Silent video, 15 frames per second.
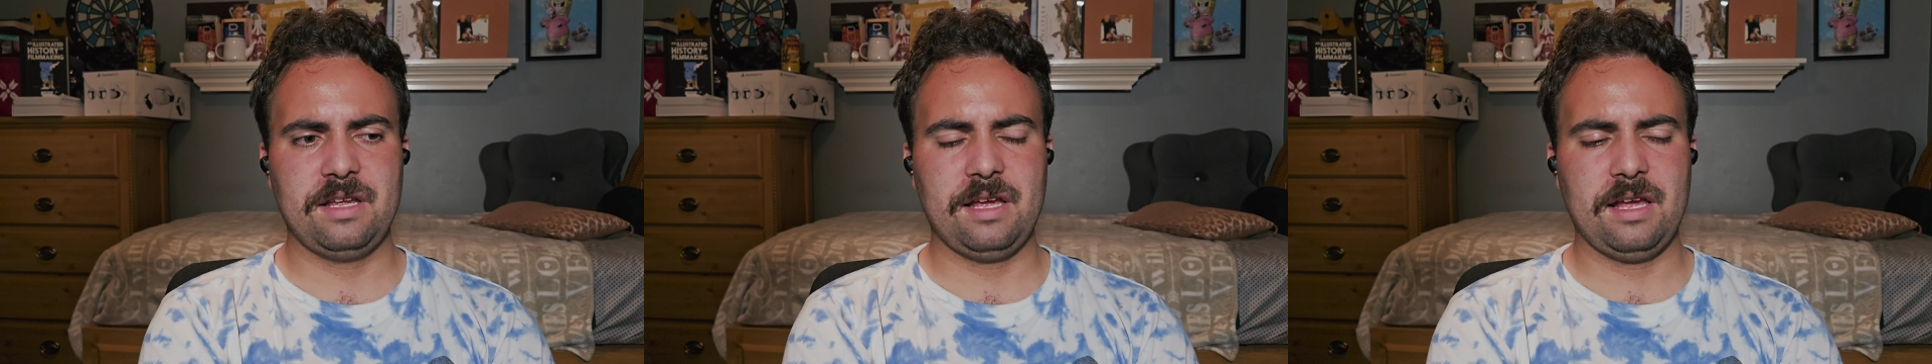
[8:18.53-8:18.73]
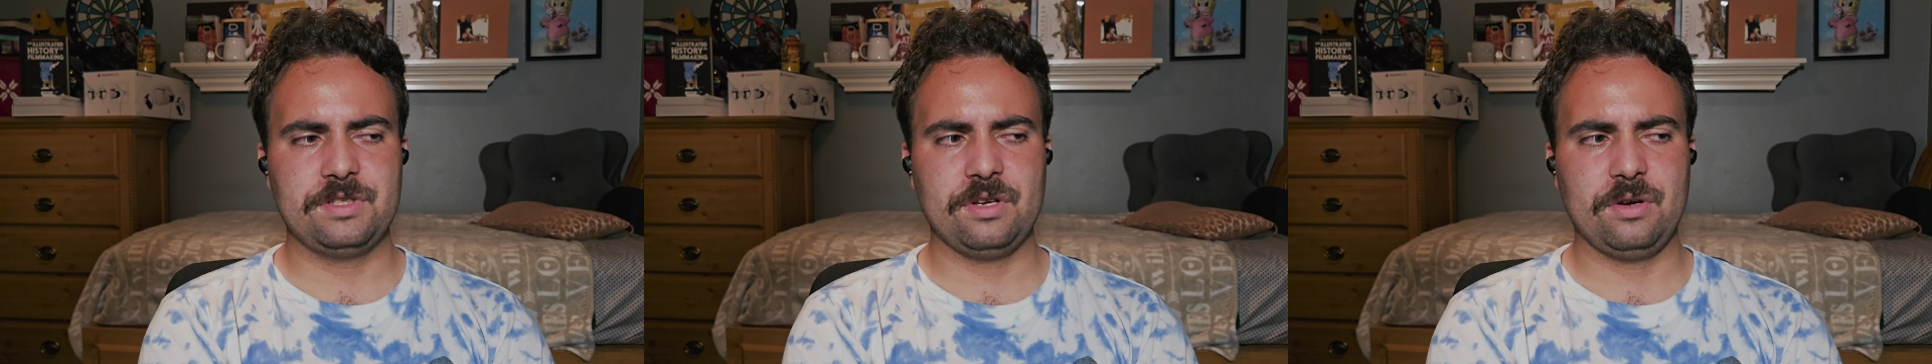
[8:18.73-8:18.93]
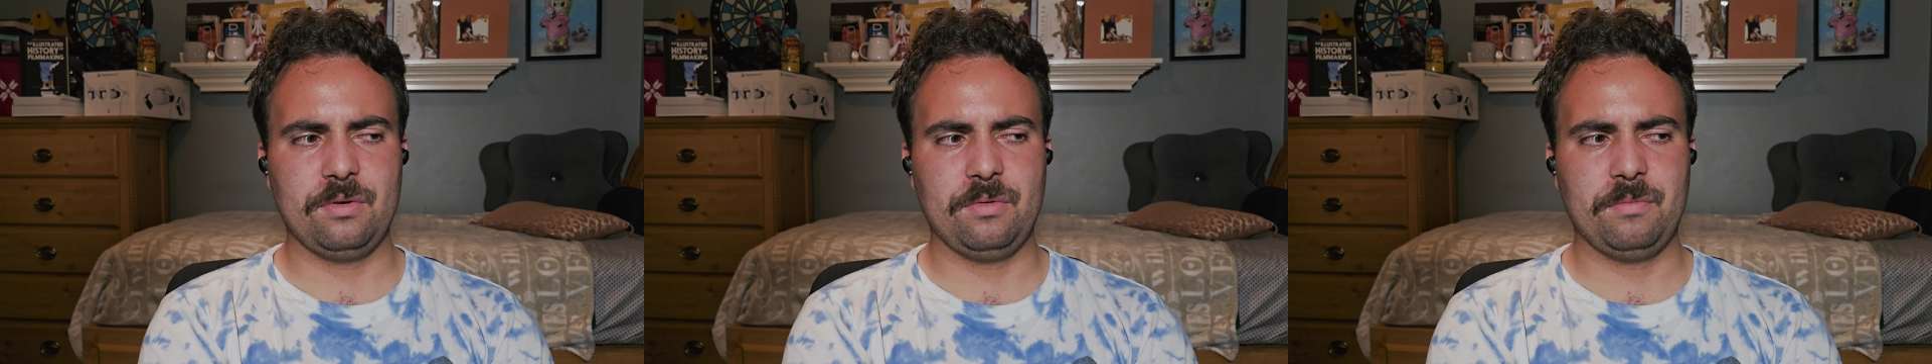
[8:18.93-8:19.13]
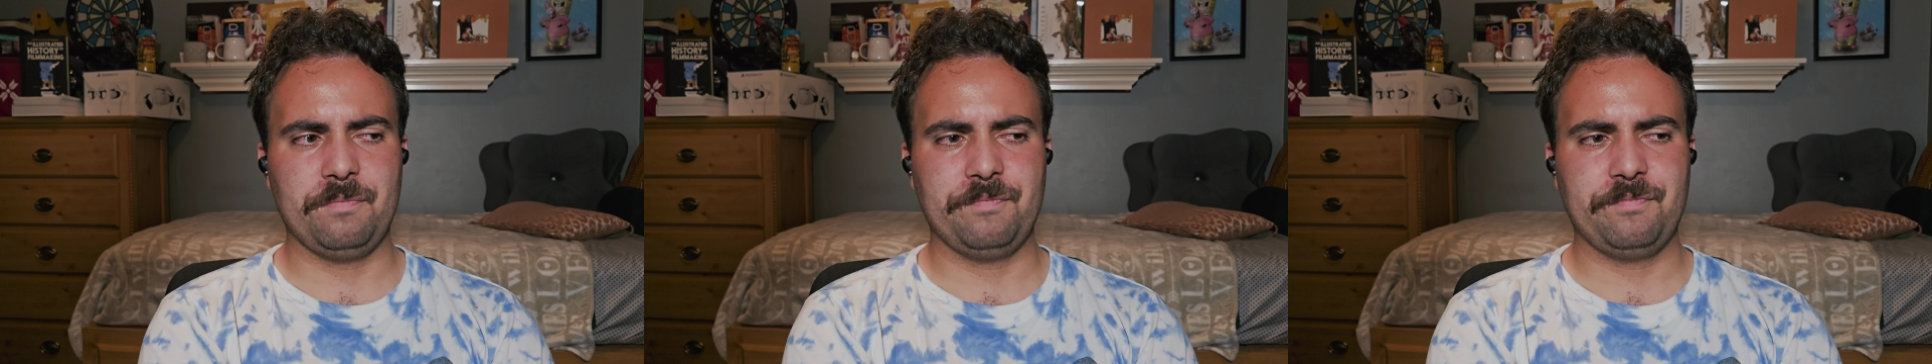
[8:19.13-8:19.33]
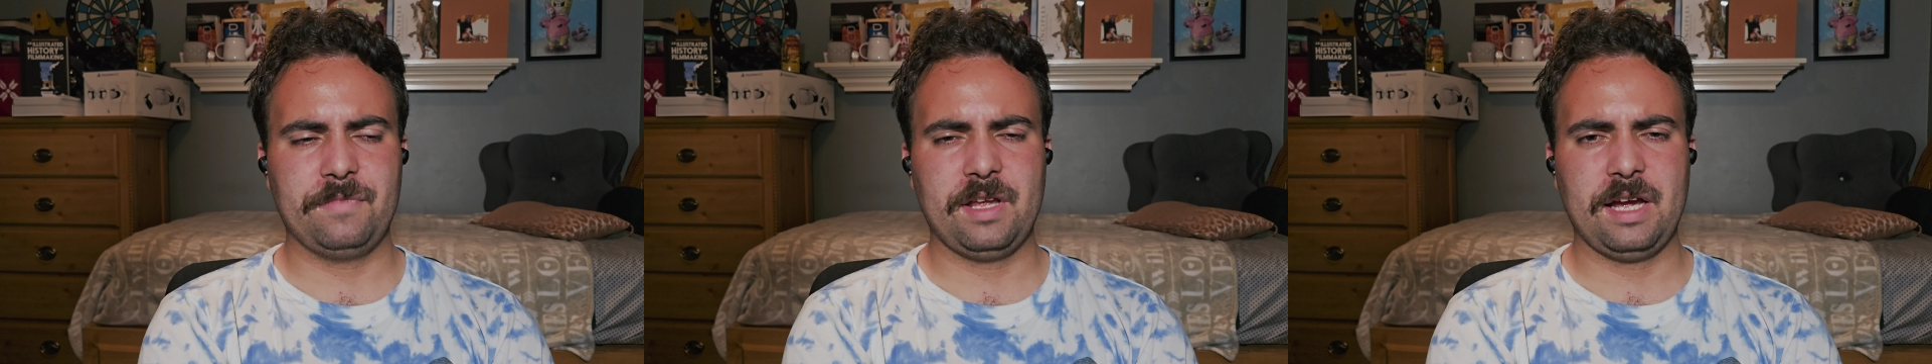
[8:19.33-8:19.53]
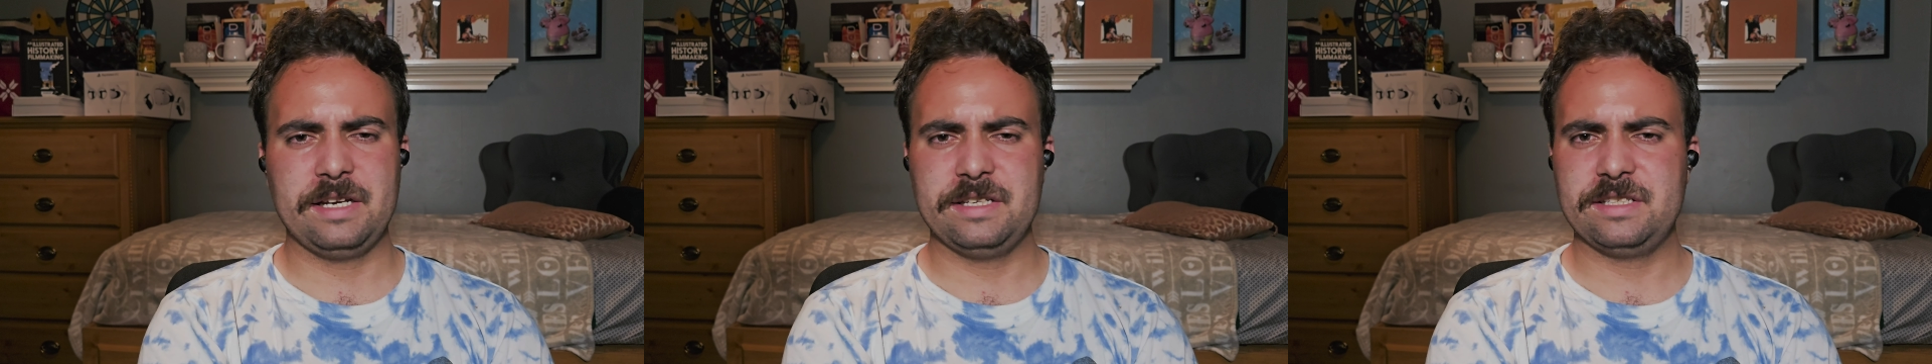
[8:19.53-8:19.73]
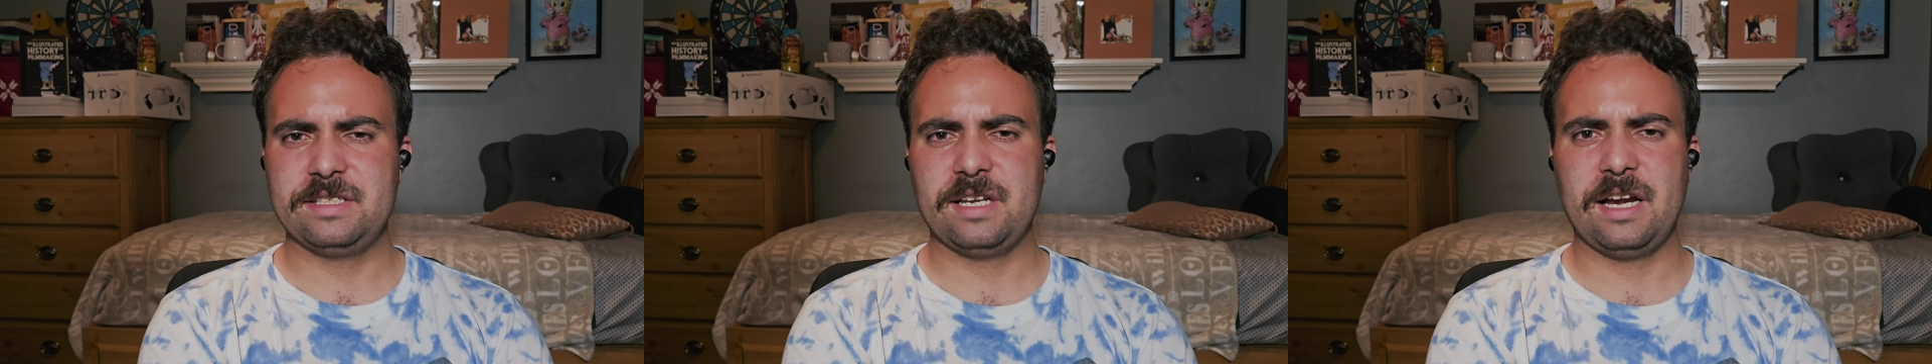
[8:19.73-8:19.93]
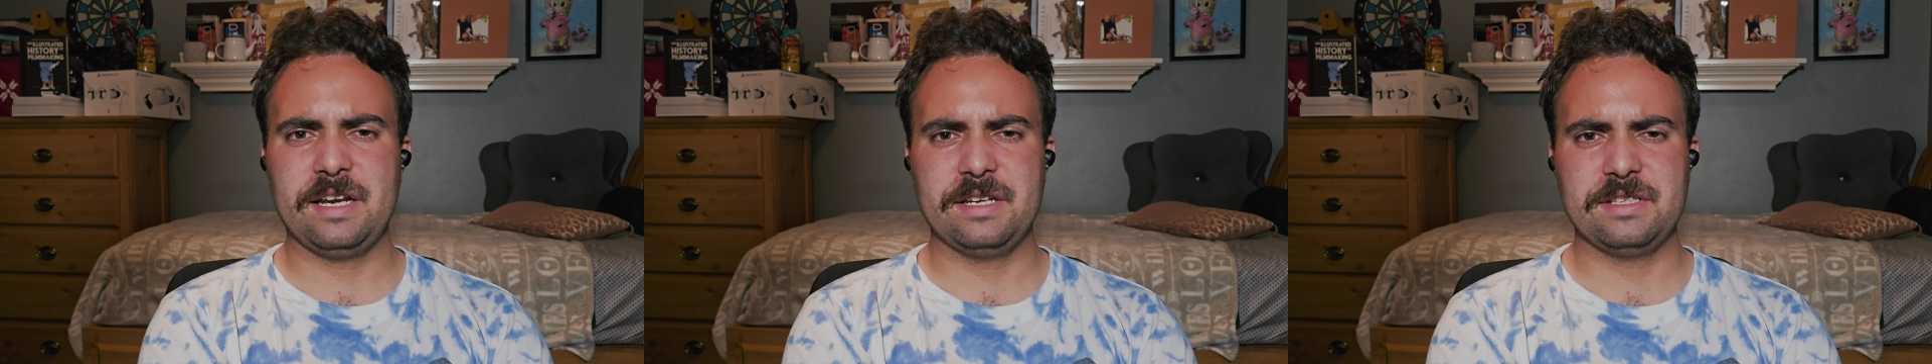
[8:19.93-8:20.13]
So I
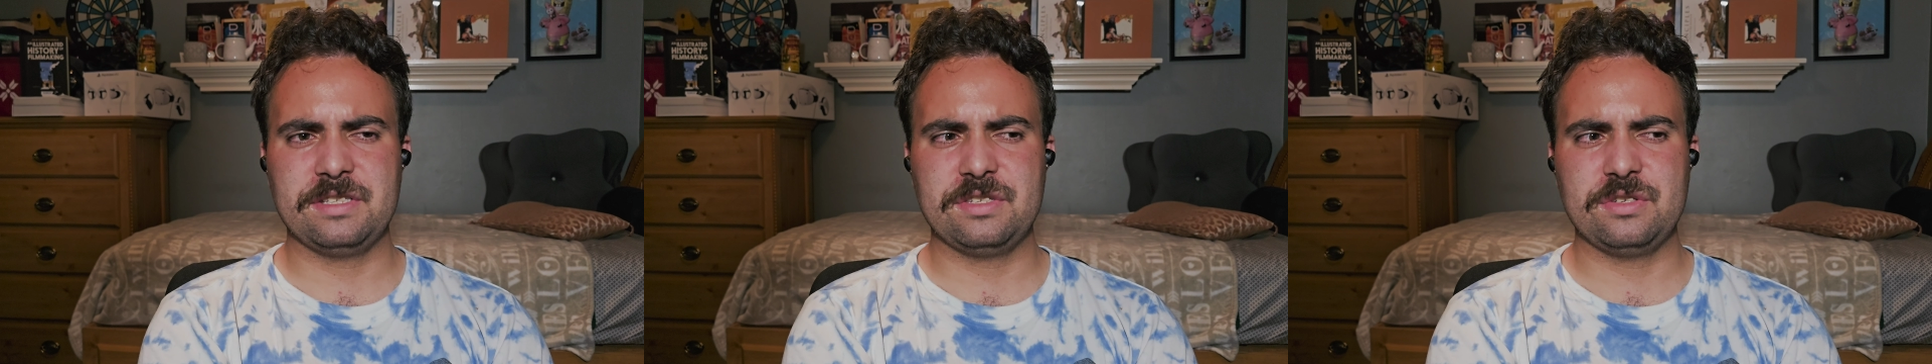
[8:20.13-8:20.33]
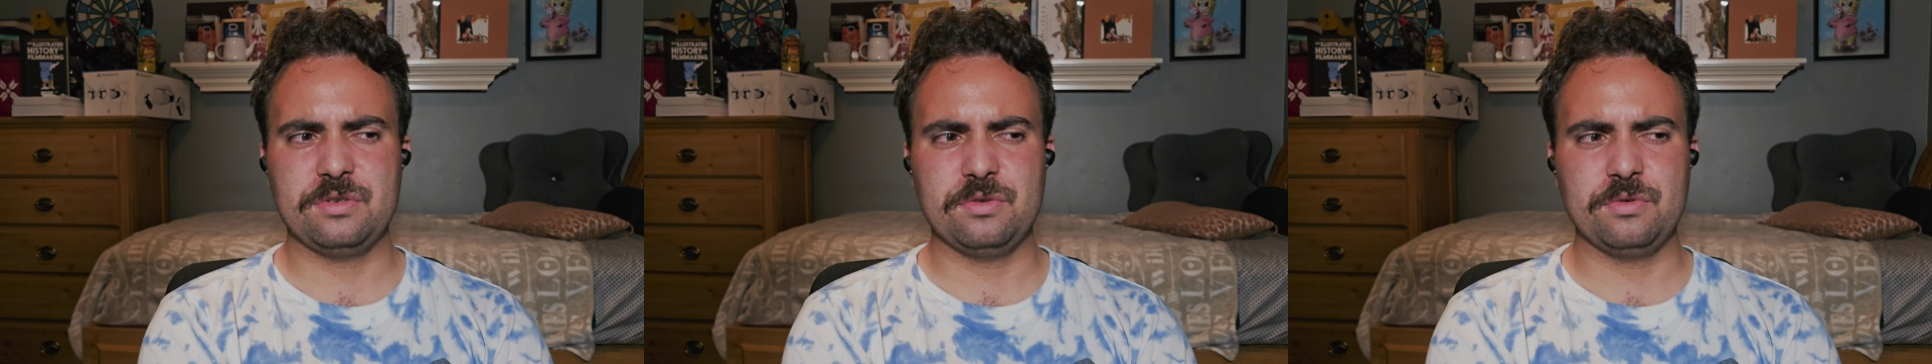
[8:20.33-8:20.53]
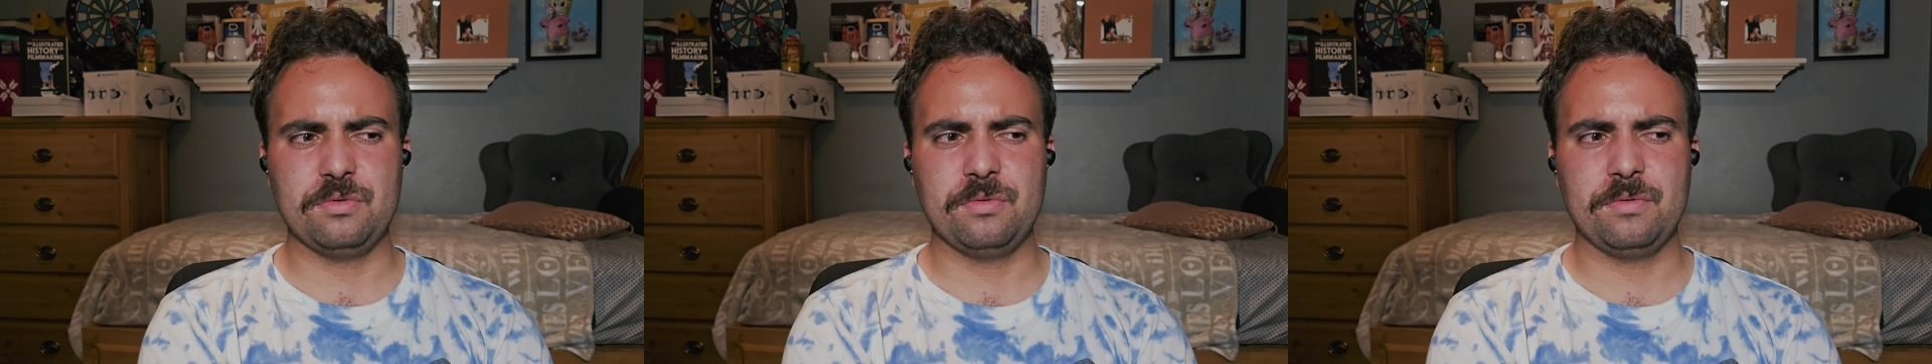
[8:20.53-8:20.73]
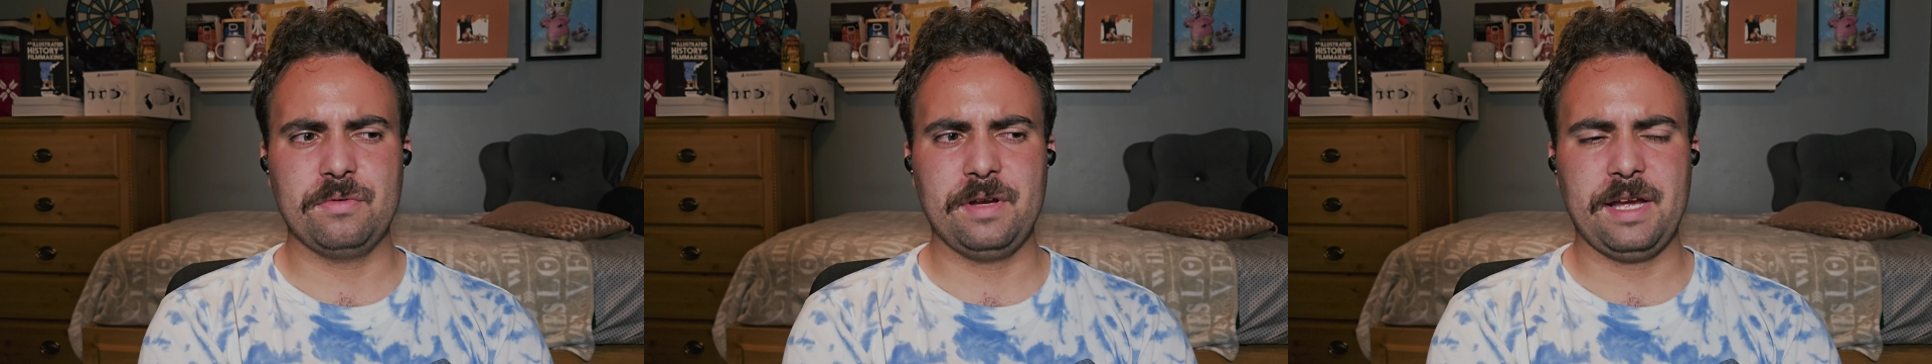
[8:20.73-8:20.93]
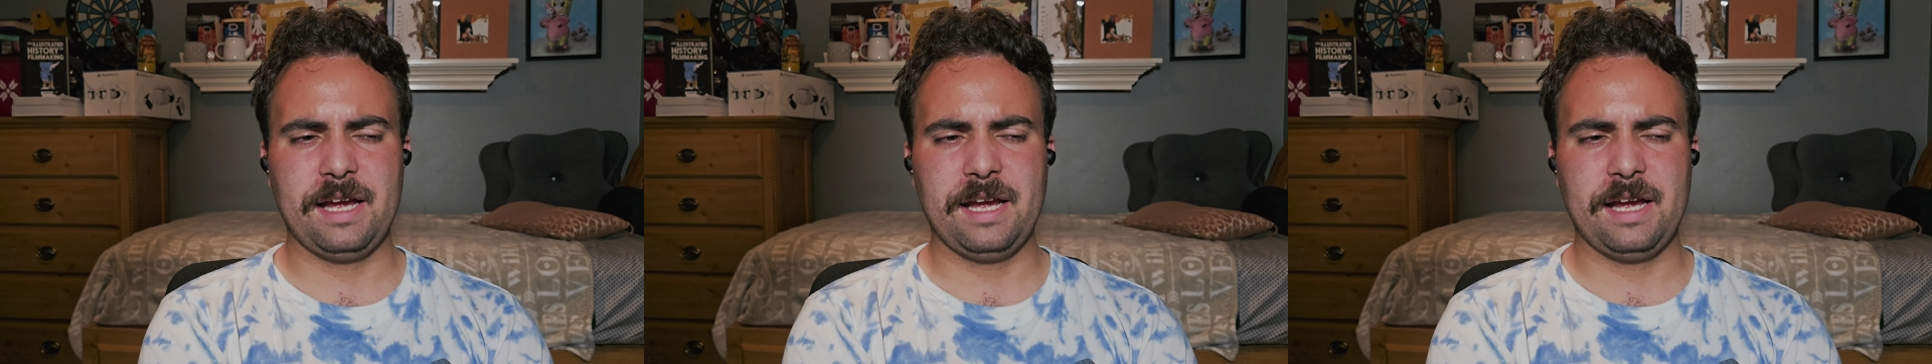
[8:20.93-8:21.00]
decided to